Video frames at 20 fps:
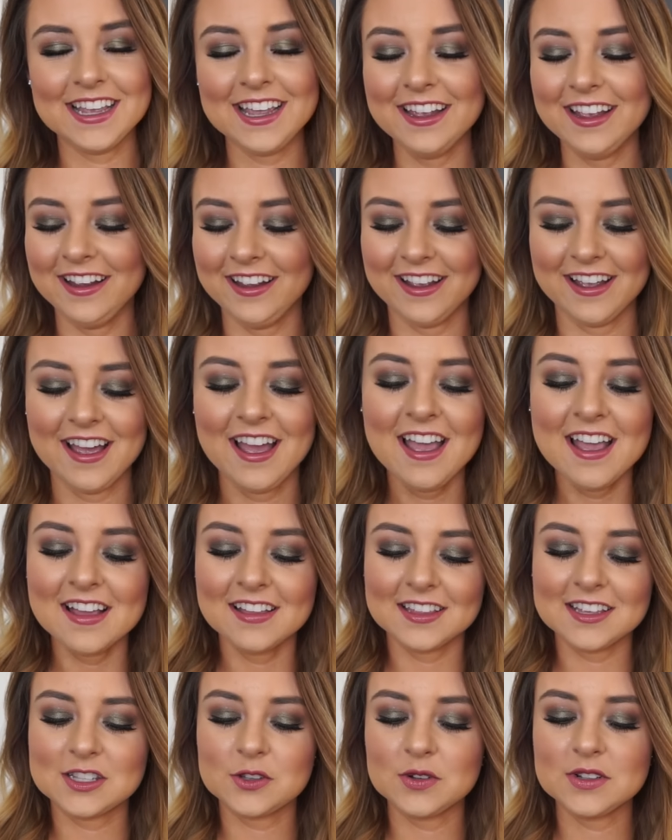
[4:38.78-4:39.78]

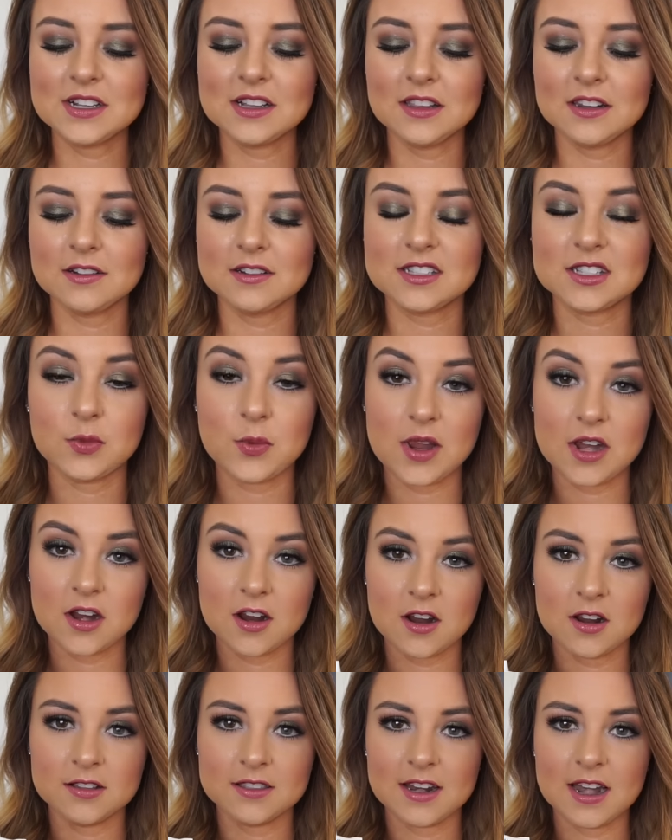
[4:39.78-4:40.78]
this one's a little
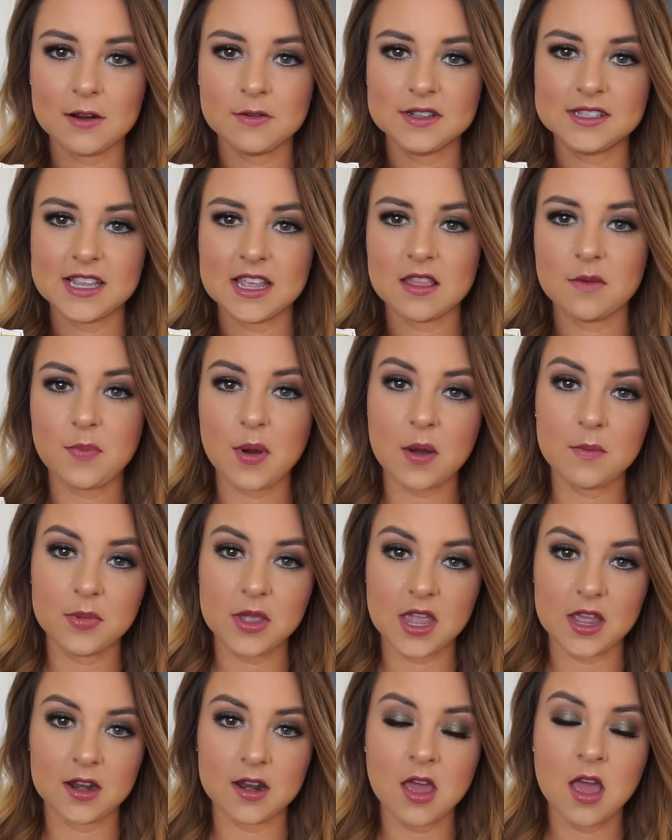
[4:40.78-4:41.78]
sweeter than I would say the
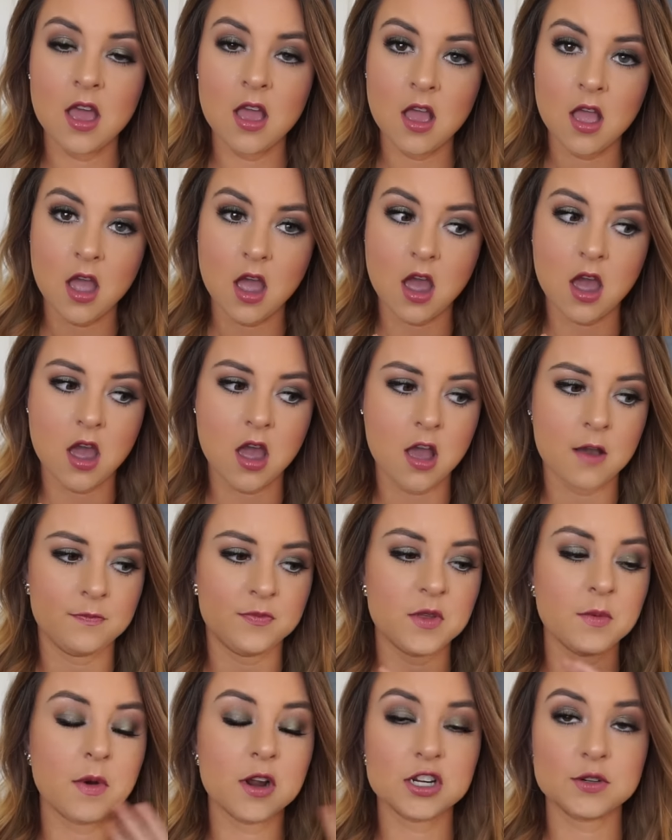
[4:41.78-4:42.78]
pumpkin,
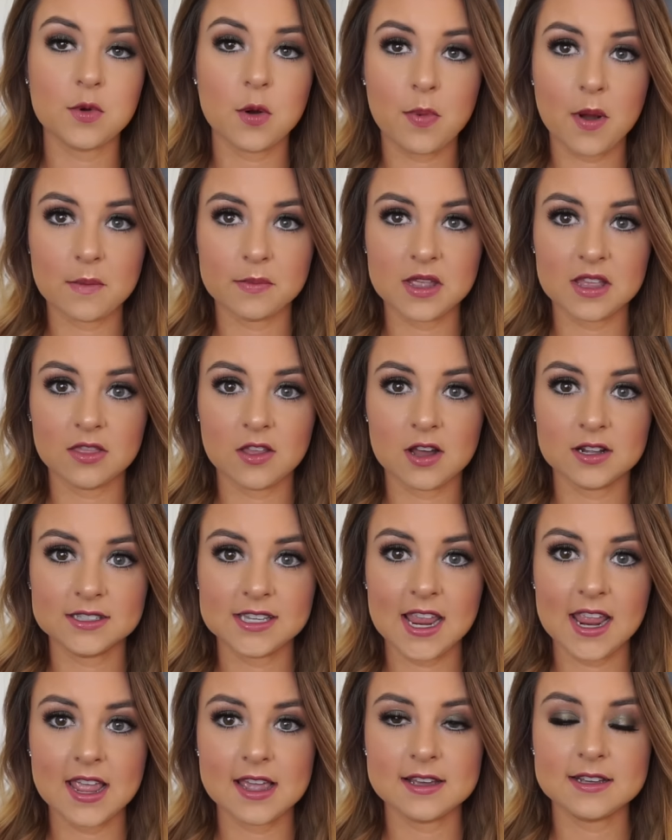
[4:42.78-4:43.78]
uh, the marshmallow pumpkin
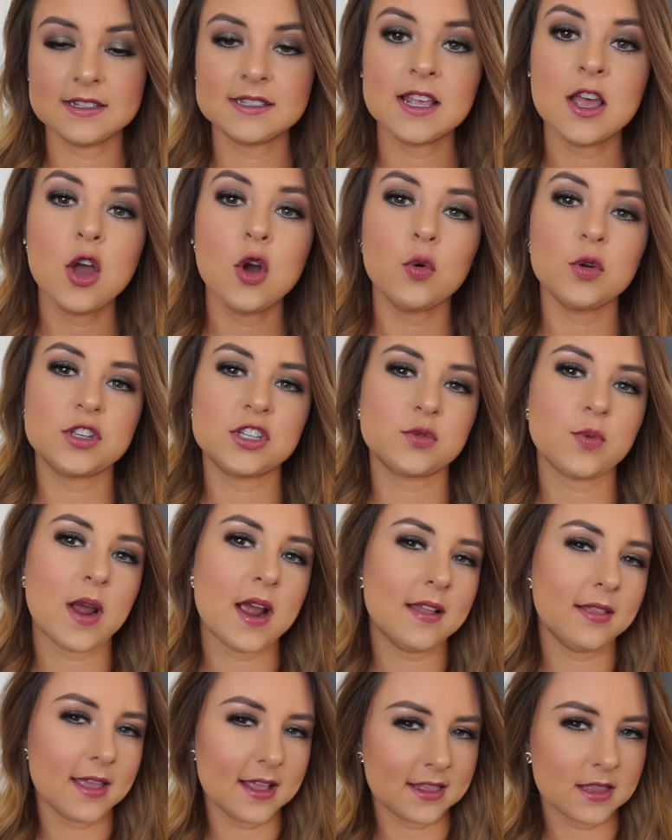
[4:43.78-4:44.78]
latte is, which is
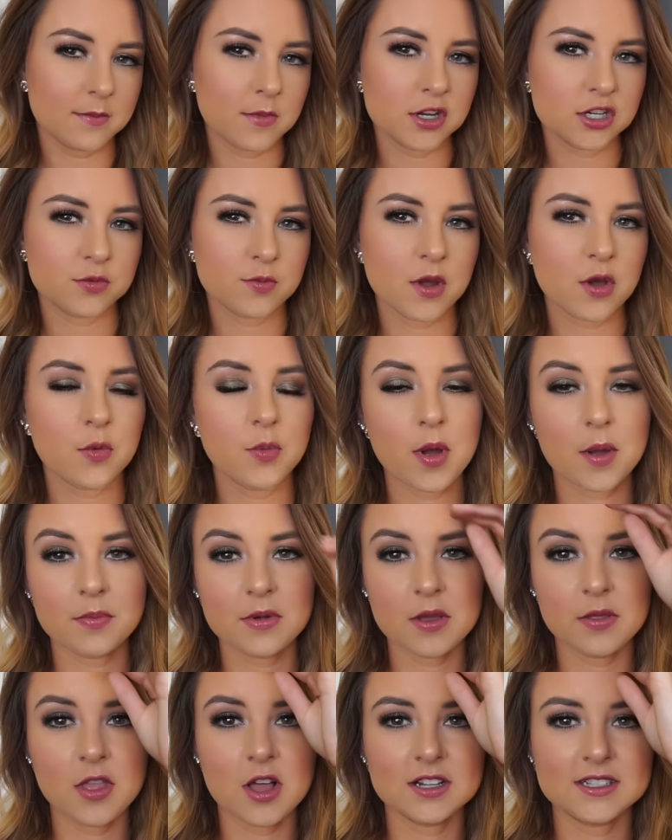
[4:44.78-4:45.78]
why I like the marshmallow
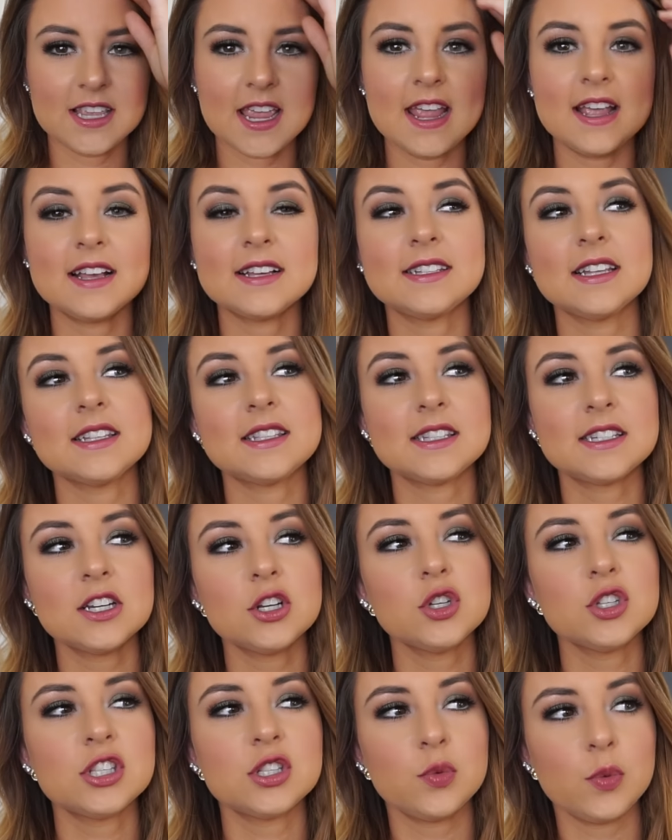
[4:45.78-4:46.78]
pumpkin latte because it's
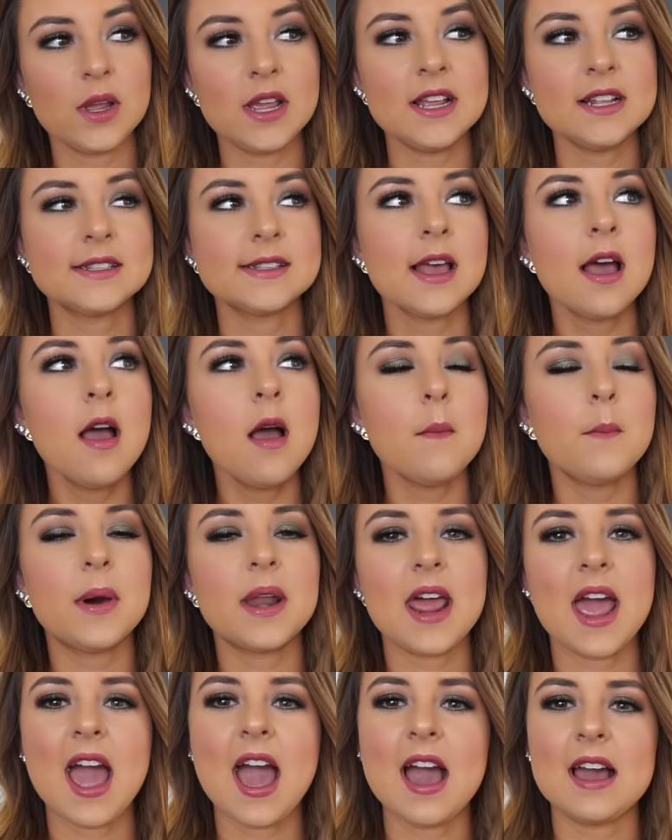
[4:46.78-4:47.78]
still sweet
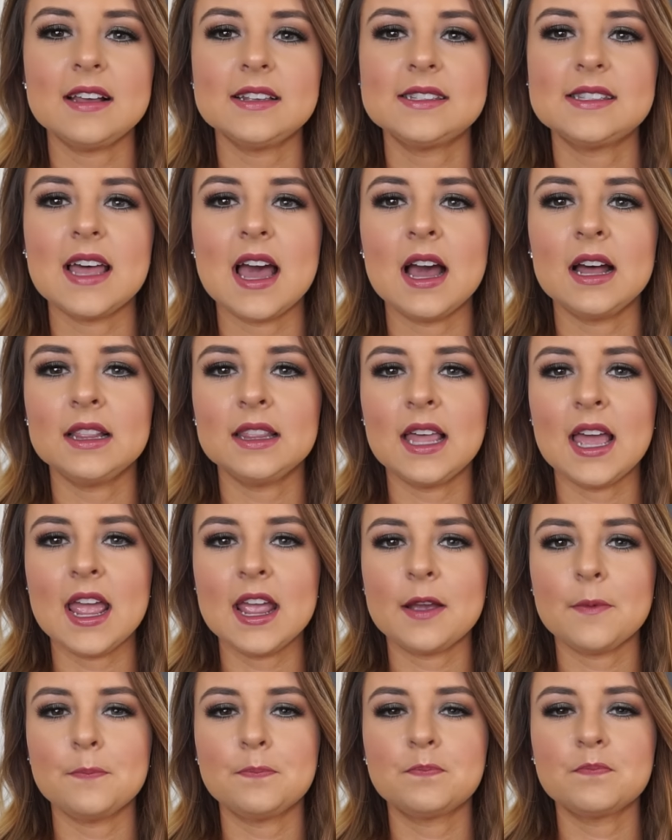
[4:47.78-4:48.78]
but it has that
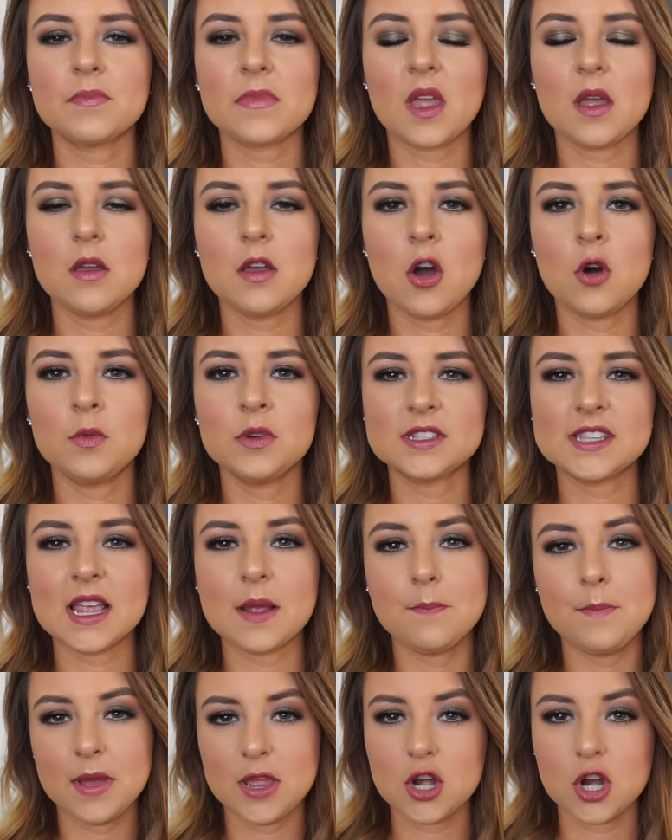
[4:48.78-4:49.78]
like almost
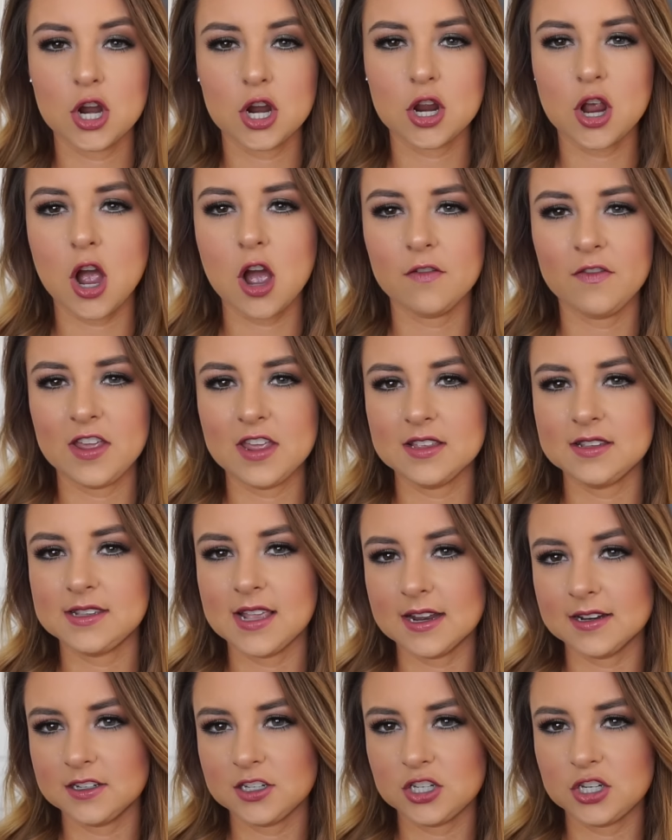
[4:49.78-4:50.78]
like bitter coffee
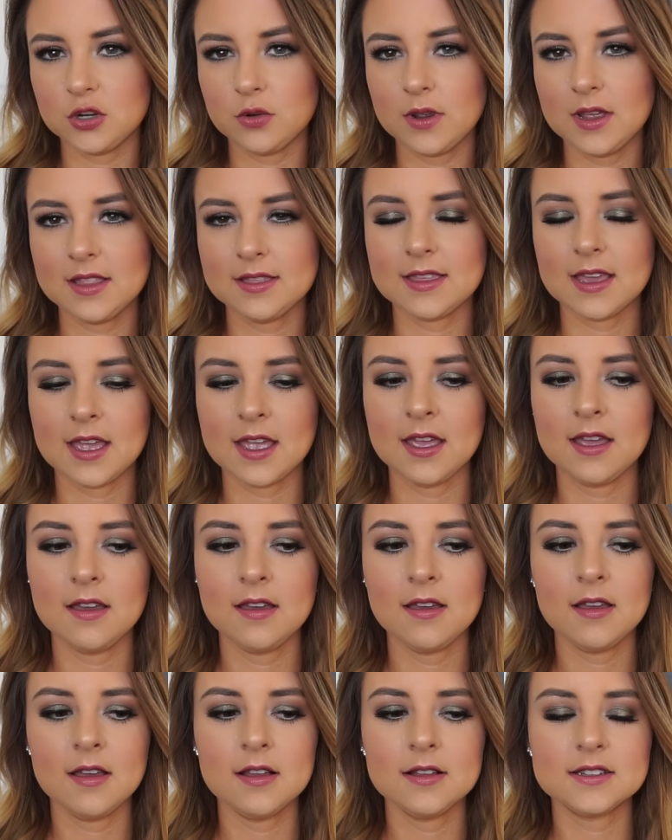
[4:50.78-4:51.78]
scent to it
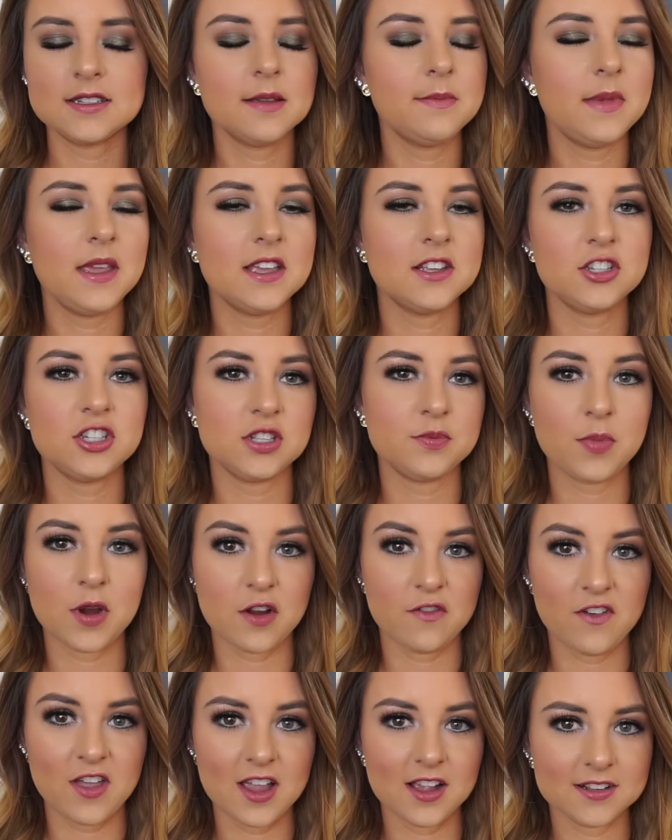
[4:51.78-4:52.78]
that to me is just
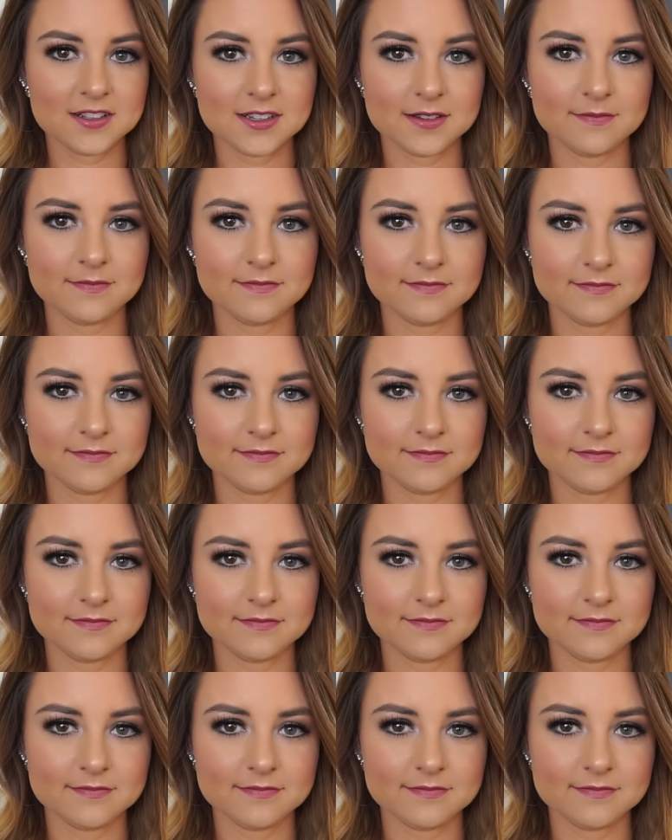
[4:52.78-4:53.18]
perfect.